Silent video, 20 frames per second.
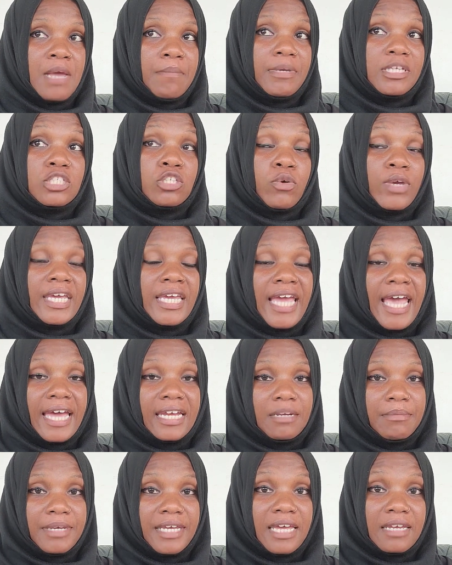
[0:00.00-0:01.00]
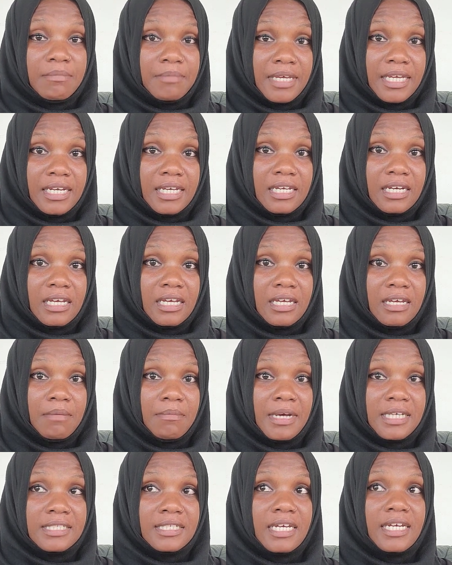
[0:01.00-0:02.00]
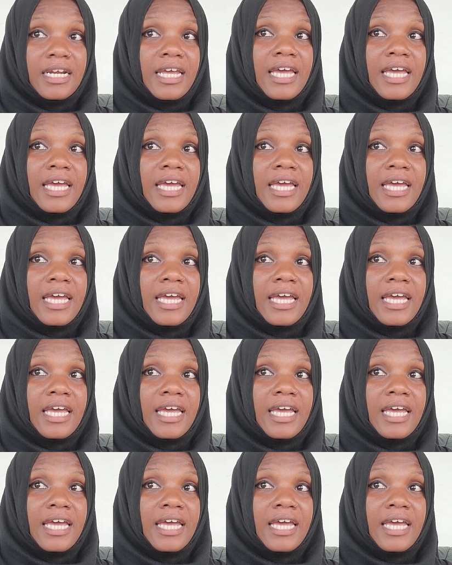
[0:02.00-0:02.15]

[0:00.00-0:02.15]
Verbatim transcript: But so he had to be admitted. My son